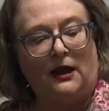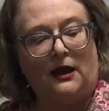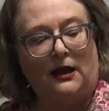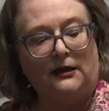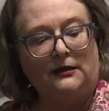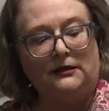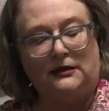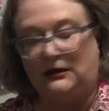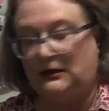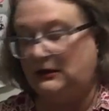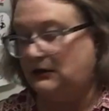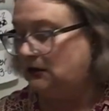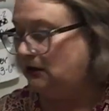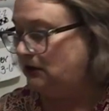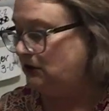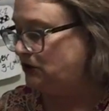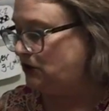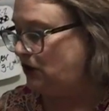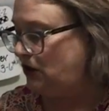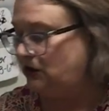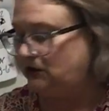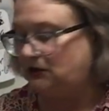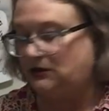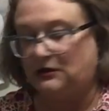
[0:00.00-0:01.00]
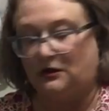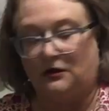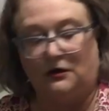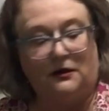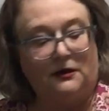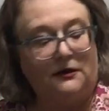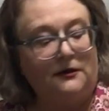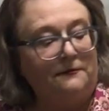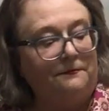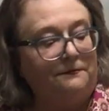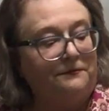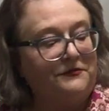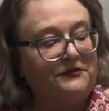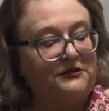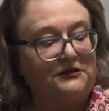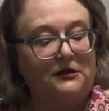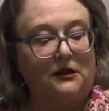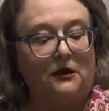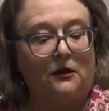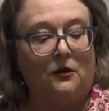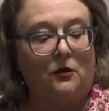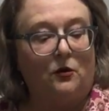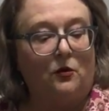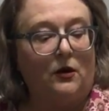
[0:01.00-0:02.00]
I need dots on.
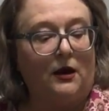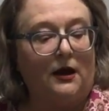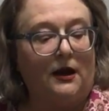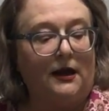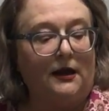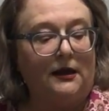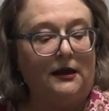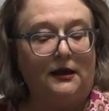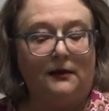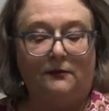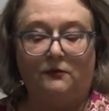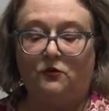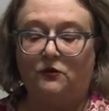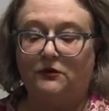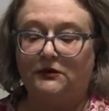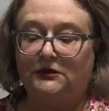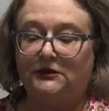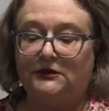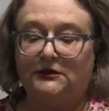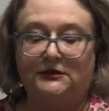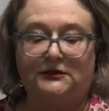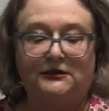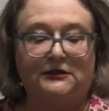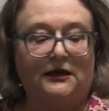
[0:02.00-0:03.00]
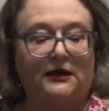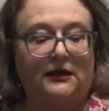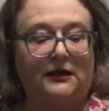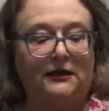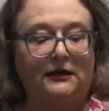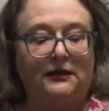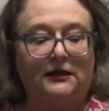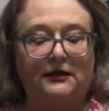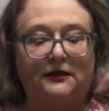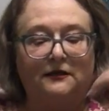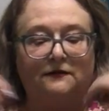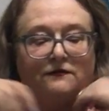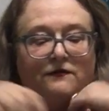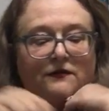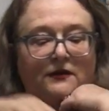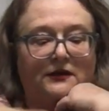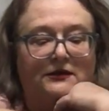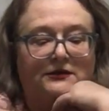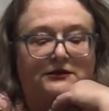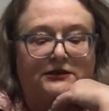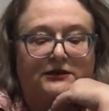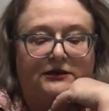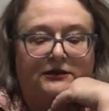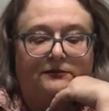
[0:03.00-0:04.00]
So I am going to decide if
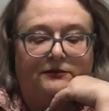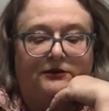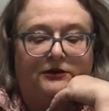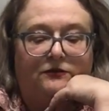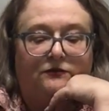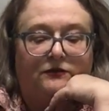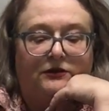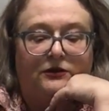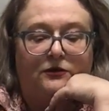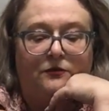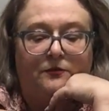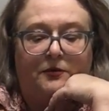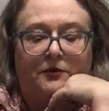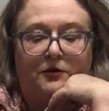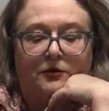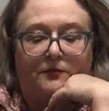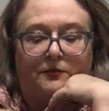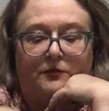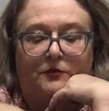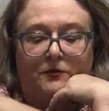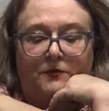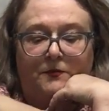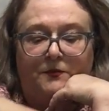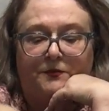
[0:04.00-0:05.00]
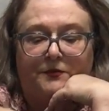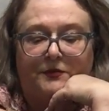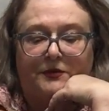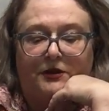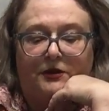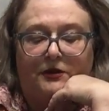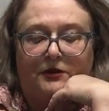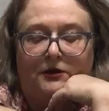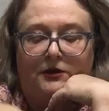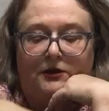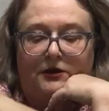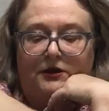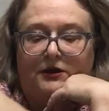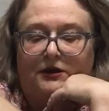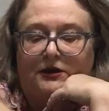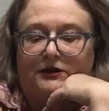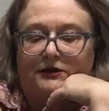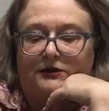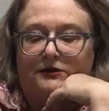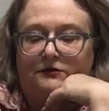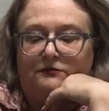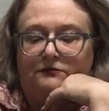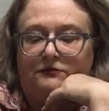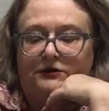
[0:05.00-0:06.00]
it's going to be green or purple. I
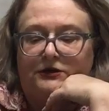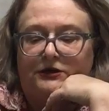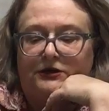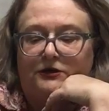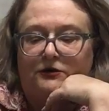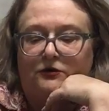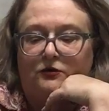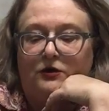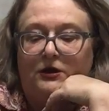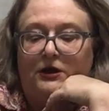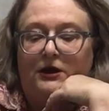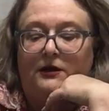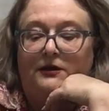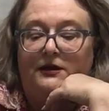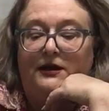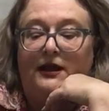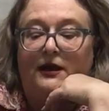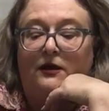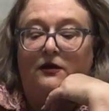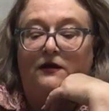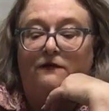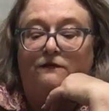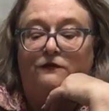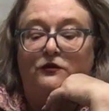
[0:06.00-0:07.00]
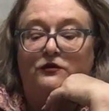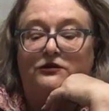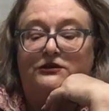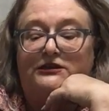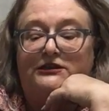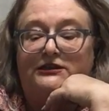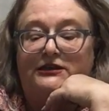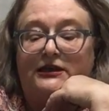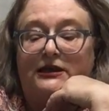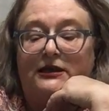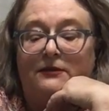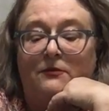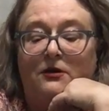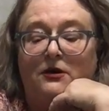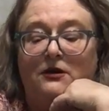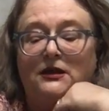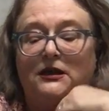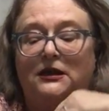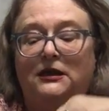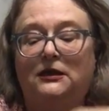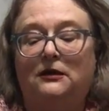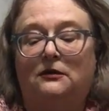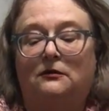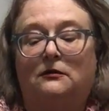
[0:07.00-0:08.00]
don't know. Now, if you stick him on
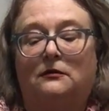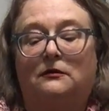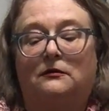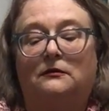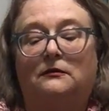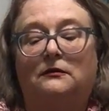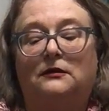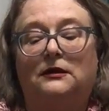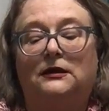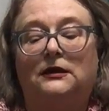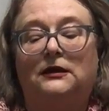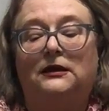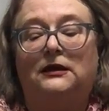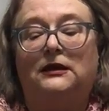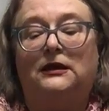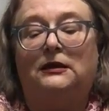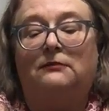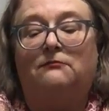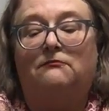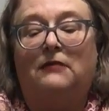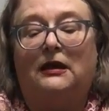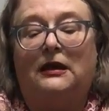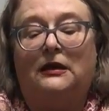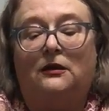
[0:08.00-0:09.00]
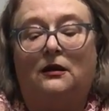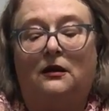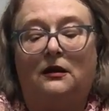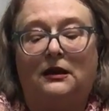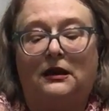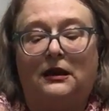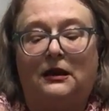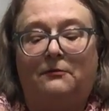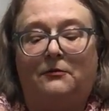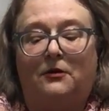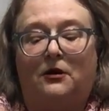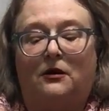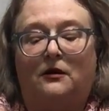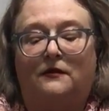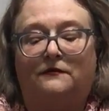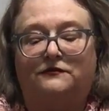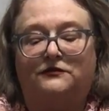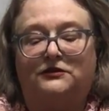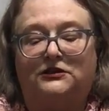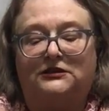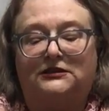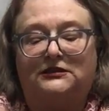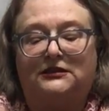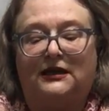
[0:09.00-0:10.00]
here, he may not come off
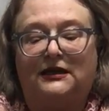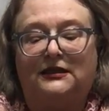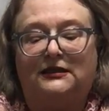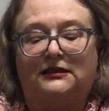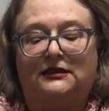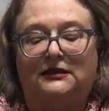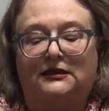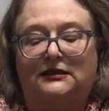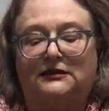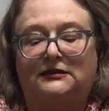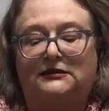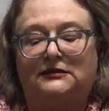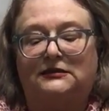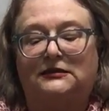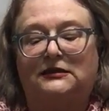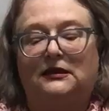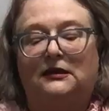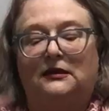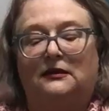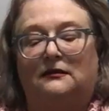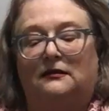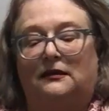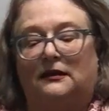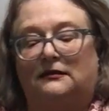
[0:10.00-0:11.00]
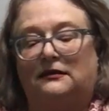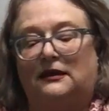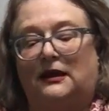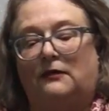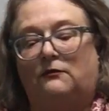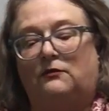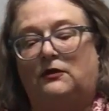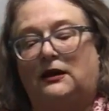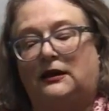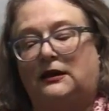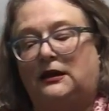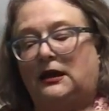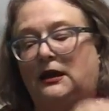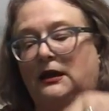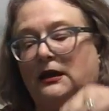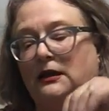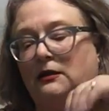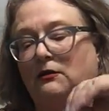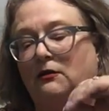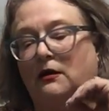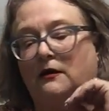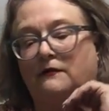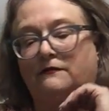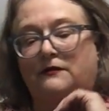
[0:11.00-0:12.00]
just like this. Like that one I can't
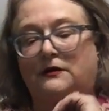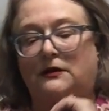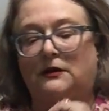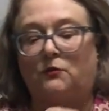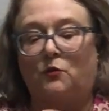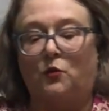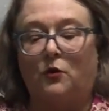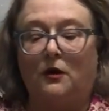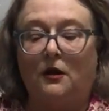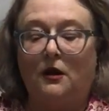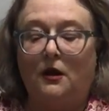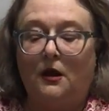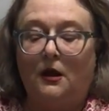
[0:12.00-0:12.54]
get off anymore.